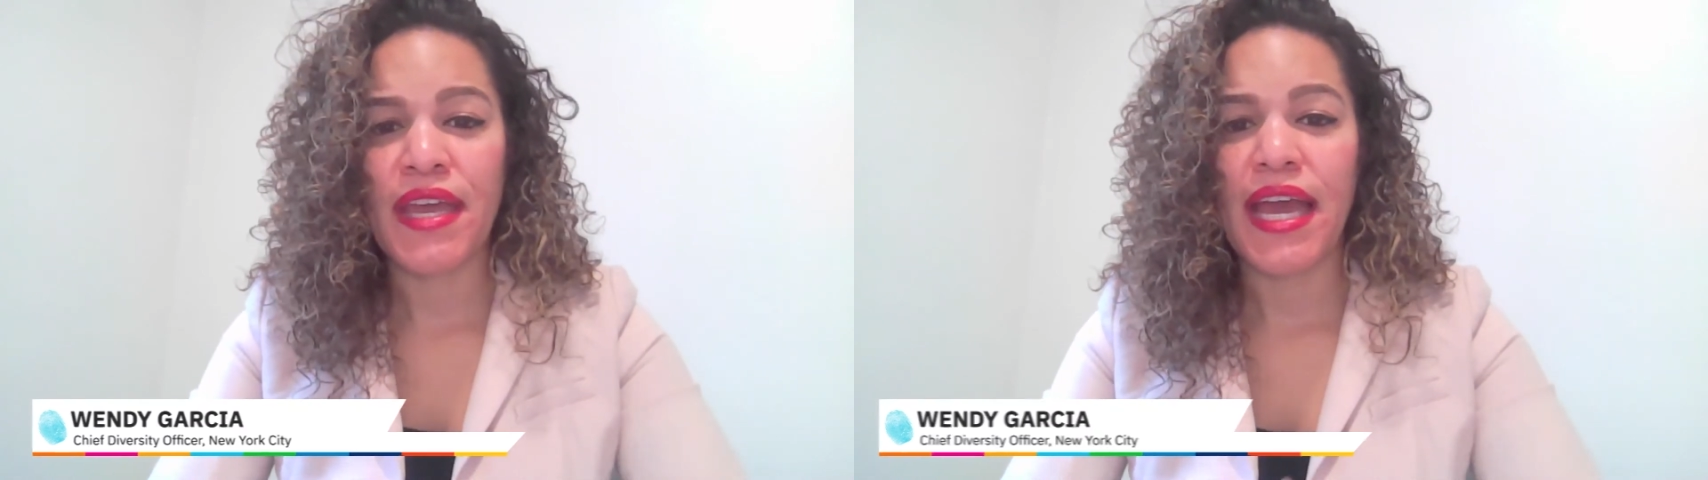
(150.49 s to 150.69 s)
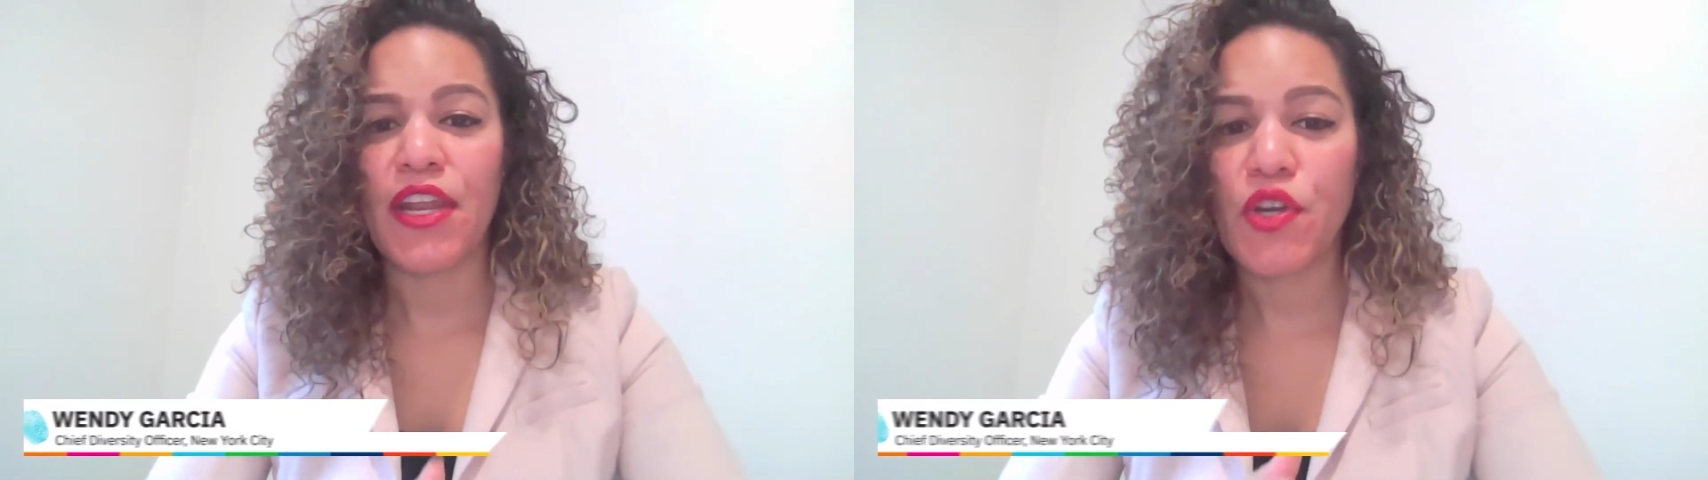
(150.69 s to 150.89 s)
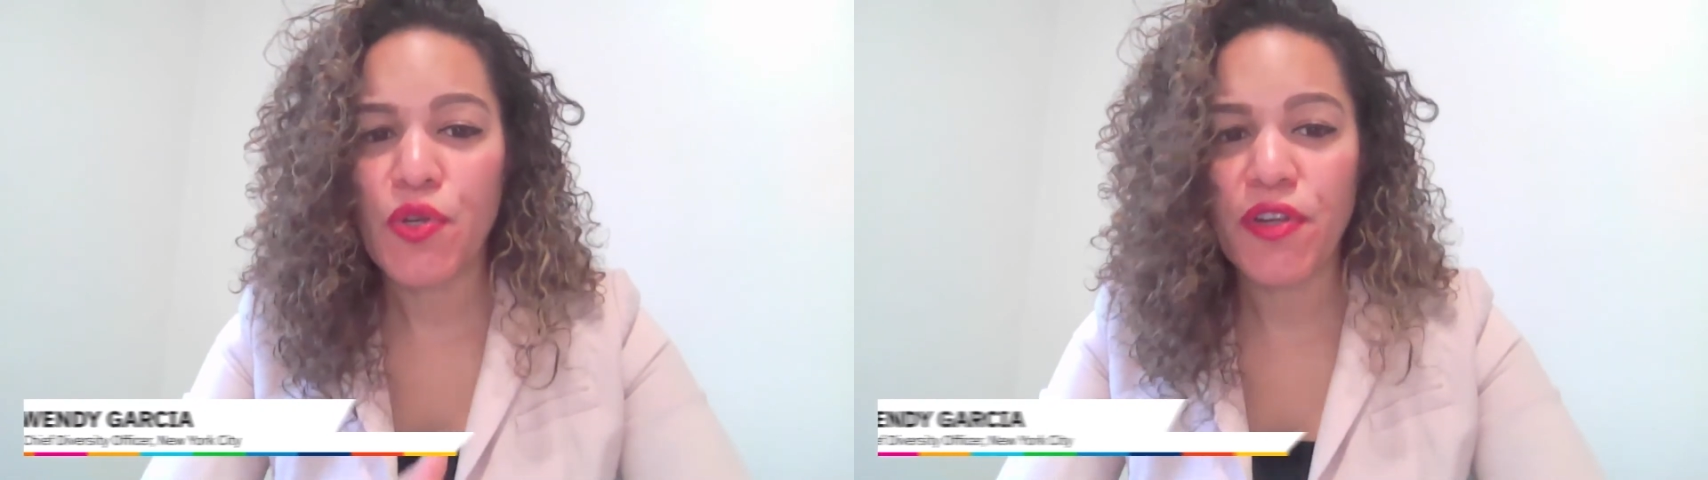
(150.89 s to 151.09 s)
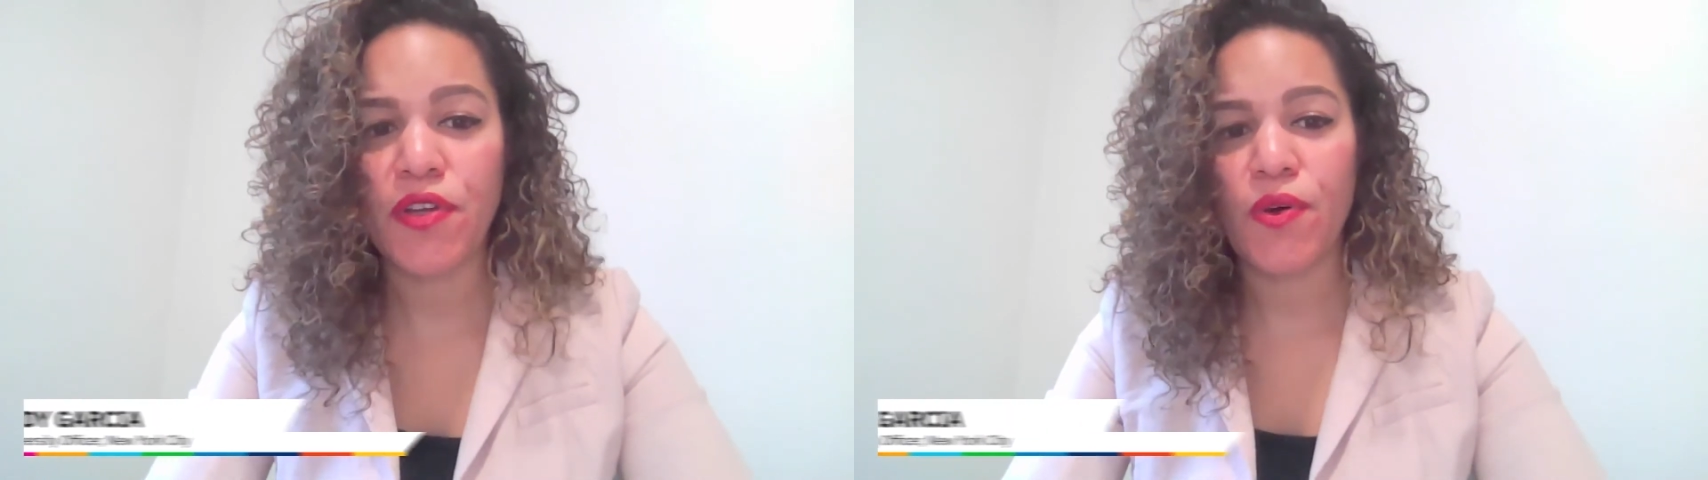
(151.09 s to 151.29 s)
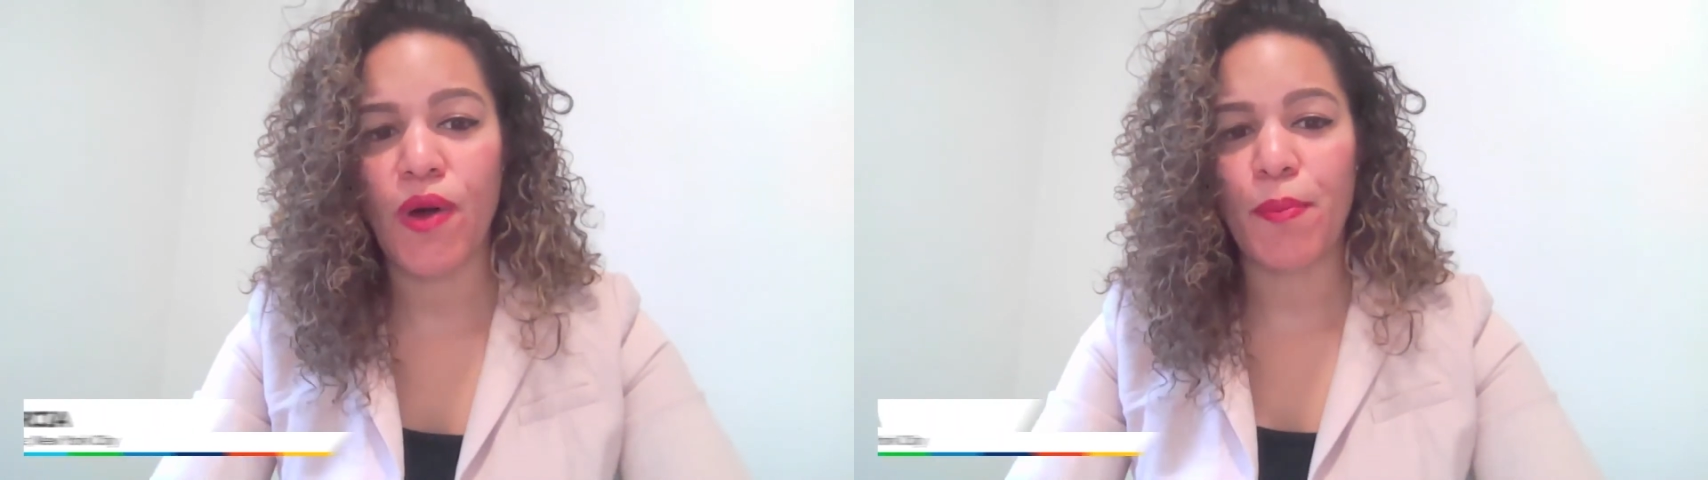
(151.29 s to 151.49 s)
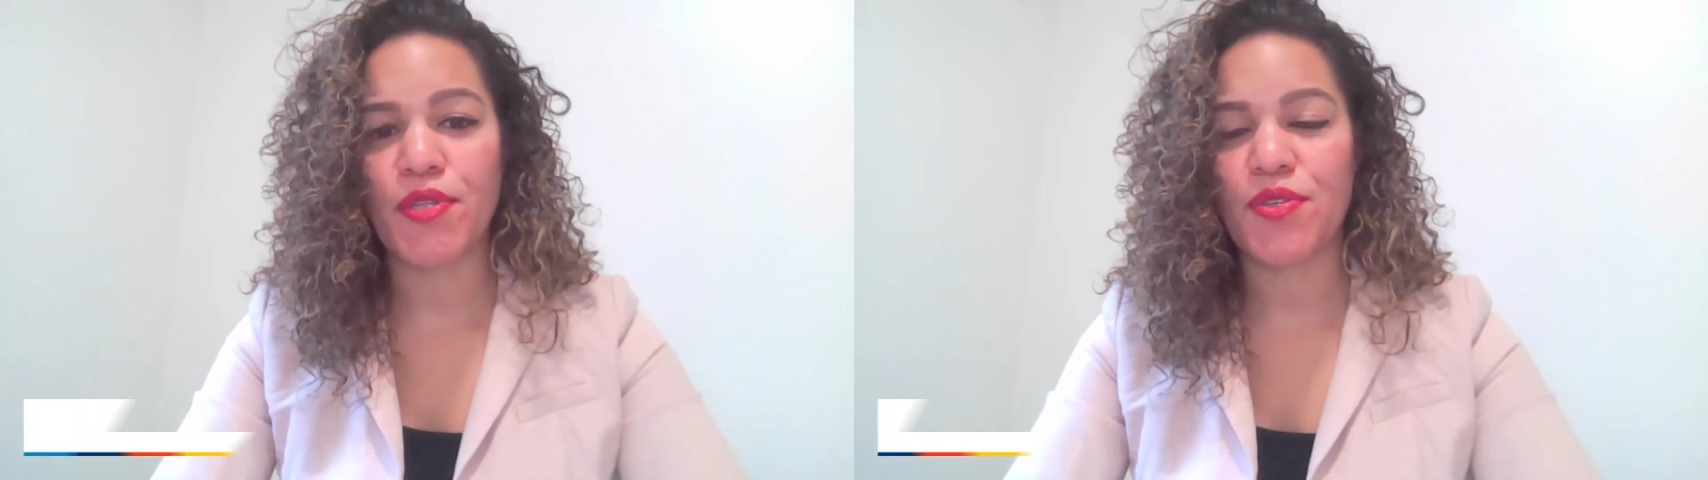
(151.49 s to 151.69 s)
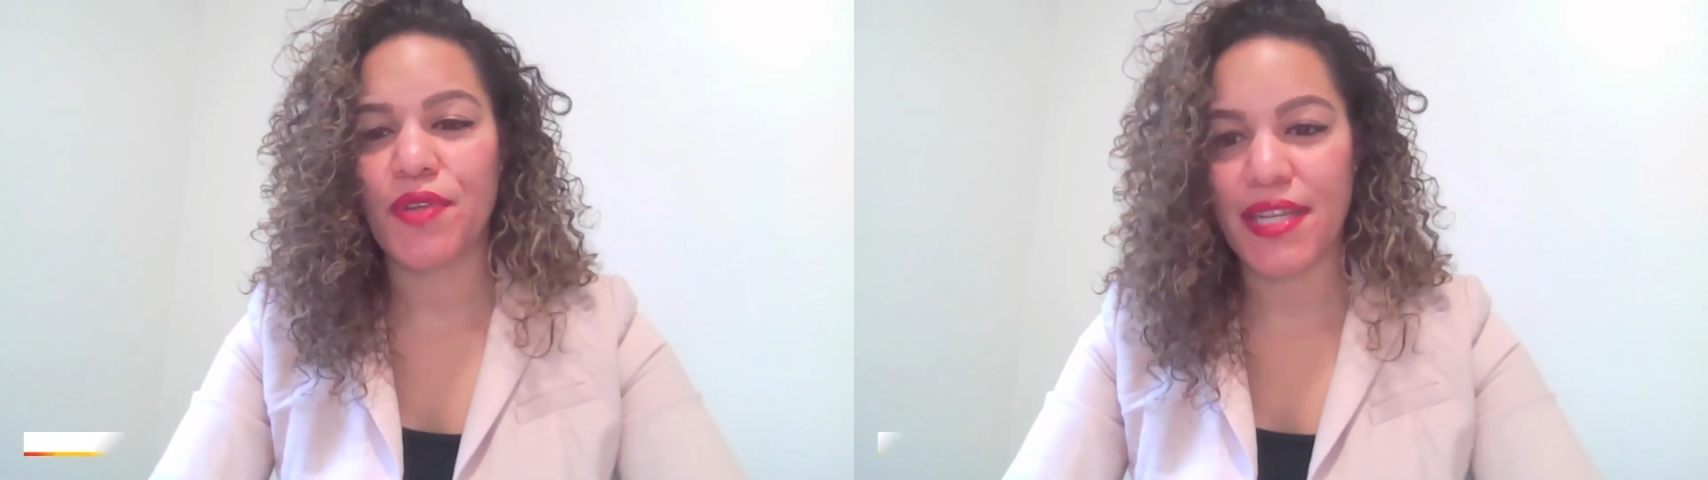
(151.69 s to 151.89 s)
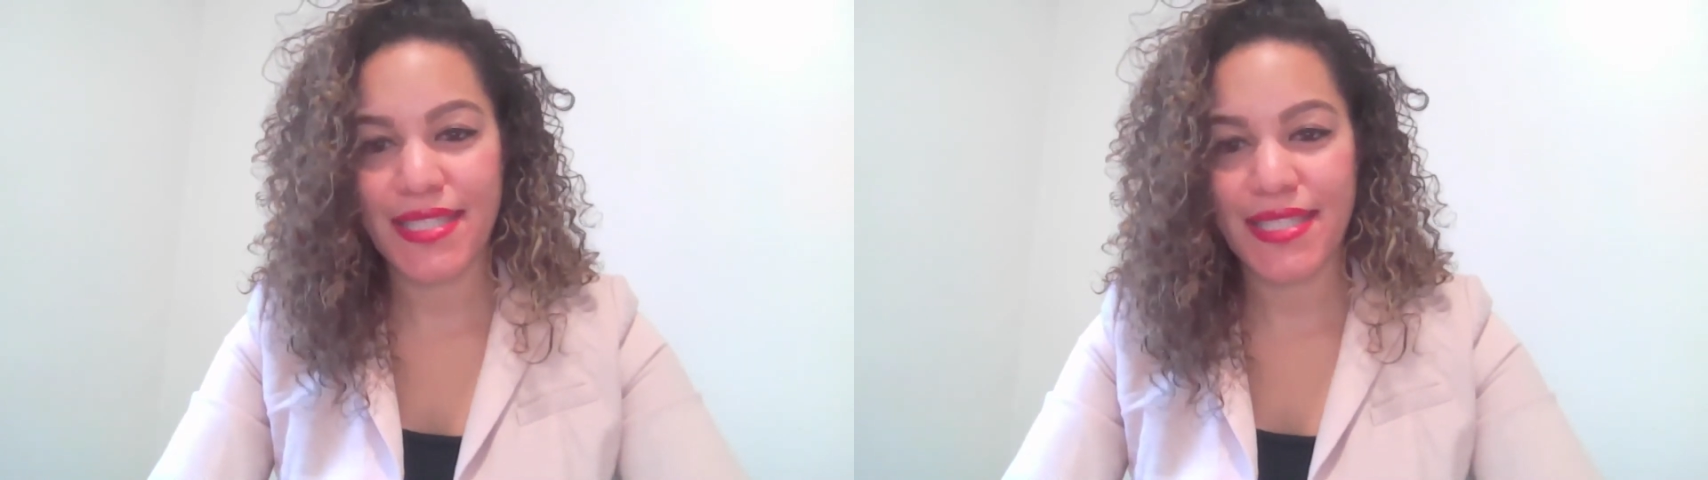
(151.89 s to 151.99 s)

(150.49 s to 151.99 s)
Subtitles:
and a critical opportunity